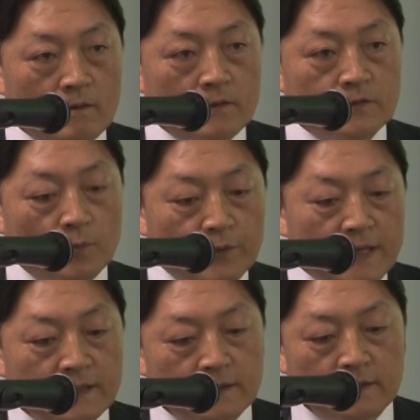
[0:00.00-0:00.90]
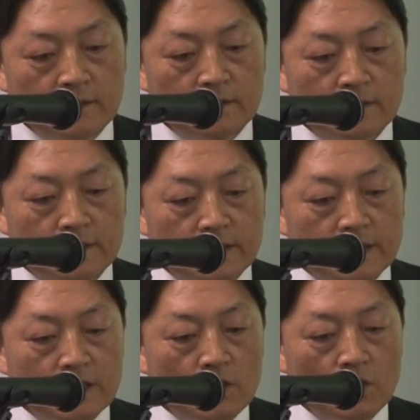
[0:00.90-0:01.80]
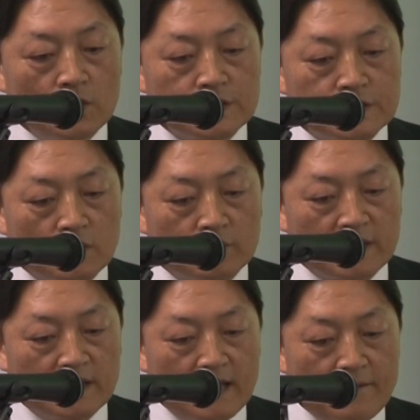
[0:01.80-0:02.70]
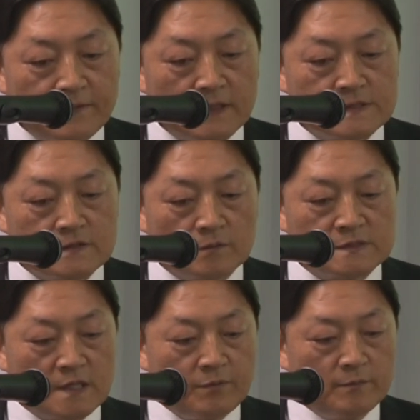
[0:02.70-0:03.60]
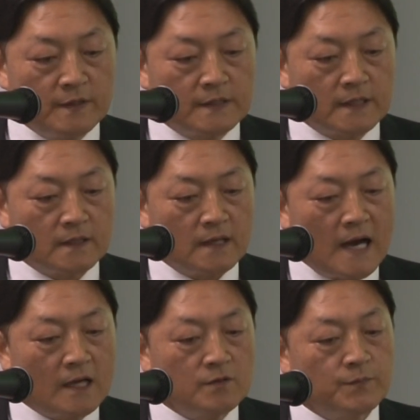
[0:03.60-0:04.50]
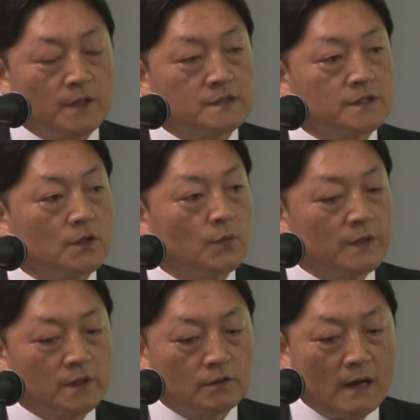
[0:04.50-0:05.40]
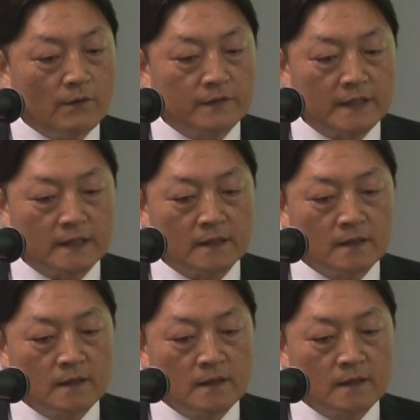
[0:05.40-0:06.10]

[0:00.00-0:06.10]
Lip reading: So bring the ideology of the efficacy of supplementing acupuncture with the grounding